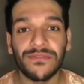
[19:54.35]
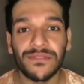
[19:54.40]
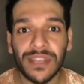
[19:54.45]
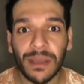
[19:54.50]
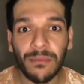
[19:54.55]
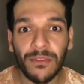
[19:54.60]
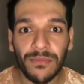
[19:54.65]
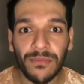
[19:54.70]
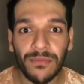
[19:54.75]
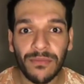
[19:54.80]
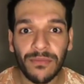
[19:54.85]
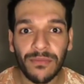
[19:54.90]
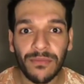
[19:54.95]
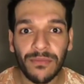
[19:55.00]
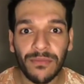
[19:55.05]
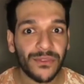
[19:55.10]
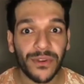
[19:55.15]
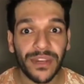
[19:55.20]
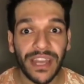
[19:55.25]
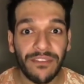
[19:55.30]
Some of my
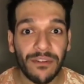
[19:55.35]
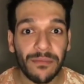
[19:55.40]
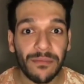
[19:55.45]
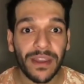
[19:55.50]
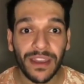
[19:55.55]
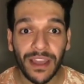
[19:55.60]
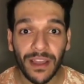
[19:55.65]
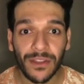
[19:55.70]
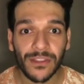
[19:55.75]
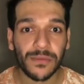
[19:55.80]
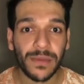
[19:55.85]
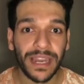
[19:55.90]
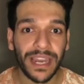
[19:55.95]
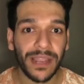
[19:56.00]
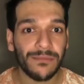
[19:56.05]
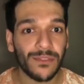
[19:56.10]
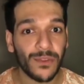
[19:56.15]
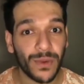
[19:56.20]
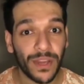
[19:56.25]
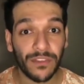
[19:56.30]
friends could never pronounce my
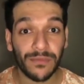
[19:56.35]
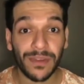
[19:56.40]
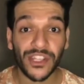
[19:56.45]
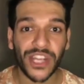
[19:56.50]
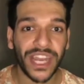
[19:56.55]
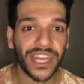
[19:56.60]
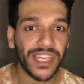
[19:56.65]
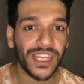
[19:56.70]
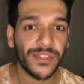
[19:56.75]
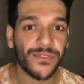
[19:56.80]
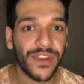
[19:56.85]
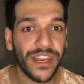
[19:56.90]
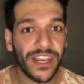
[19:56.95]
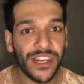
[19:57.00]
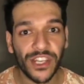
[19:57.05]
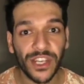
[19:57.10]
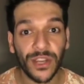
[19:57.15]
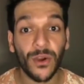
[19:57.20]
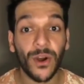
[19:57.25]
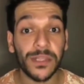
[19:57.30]
name. So one of my Chinese
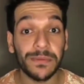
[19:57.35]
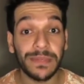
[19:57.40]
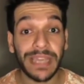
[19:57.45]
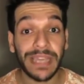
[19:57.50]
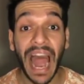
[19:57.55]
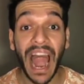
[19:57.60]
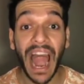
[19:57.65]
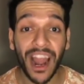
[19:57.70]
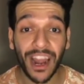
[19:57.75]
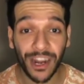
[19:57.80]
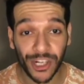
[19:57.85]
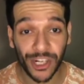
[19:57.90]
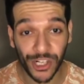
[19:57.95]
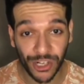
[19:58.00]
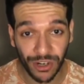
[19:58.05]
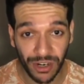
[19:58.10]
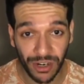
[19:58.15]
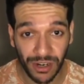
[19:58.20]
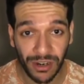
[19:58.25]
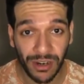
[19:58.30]
friends, she calls me
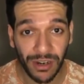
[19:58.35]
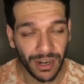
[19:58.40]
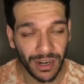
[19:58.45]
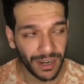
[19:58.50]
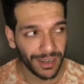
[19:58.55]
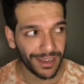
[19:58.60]
Akashar.